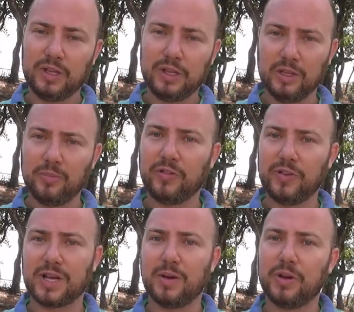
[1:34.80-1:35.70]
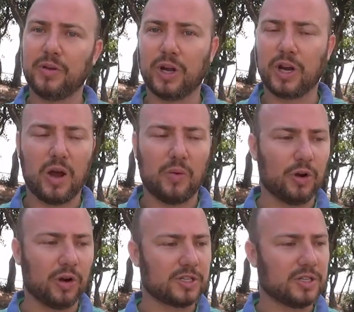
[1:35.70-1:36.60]
in the previous company where I
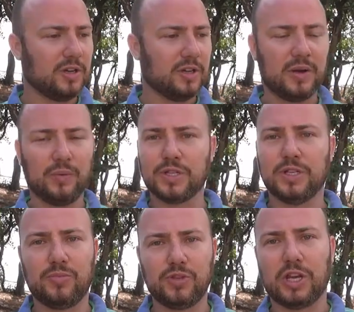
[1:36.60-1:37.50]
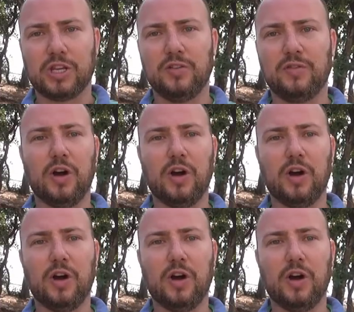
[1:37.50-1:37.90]
worked, there was an objective